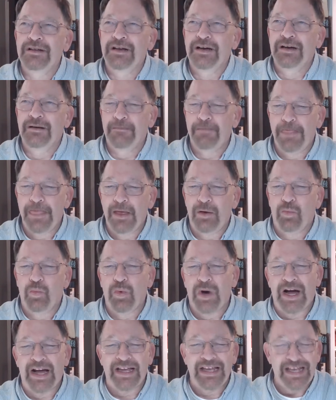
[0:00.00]
um,
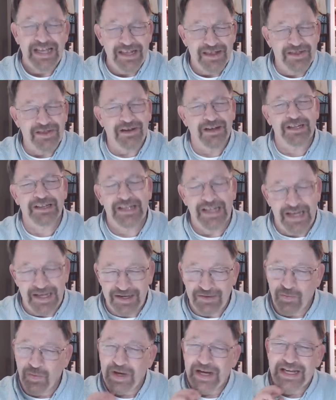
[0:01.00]
why he thought
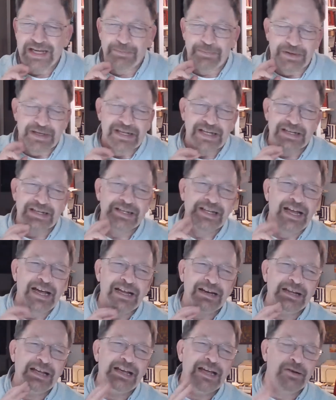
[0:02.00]
that, and why he predicted
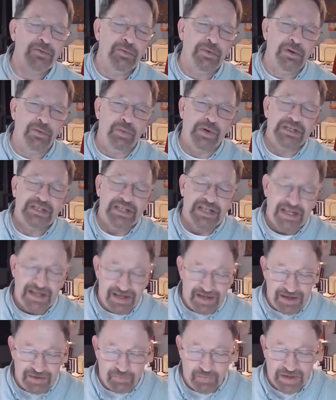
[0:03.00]
that, and what did he
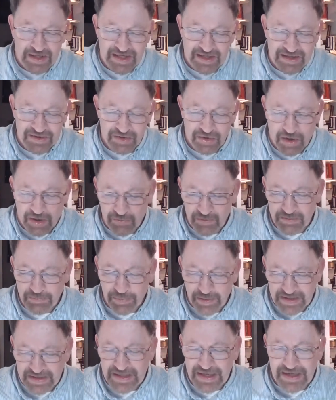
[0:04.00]
what he thought would
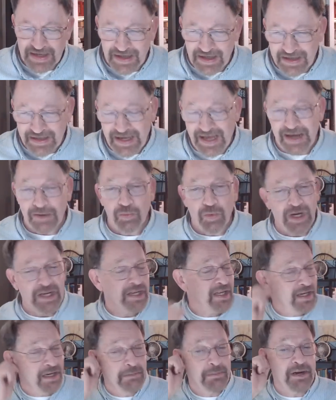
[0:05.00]
bring that on, and
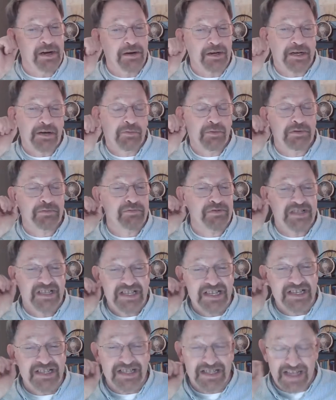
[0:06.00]
what in America would
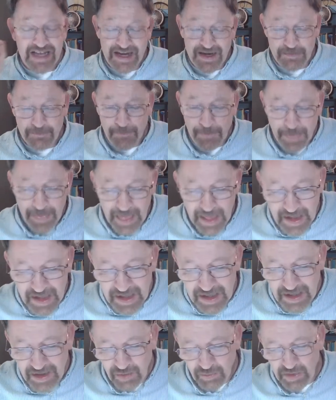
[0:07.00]
resist that,
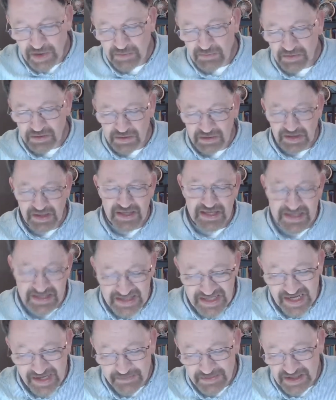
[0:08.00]
we will
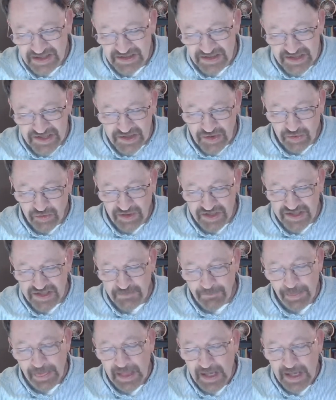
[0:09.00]
examine in this course.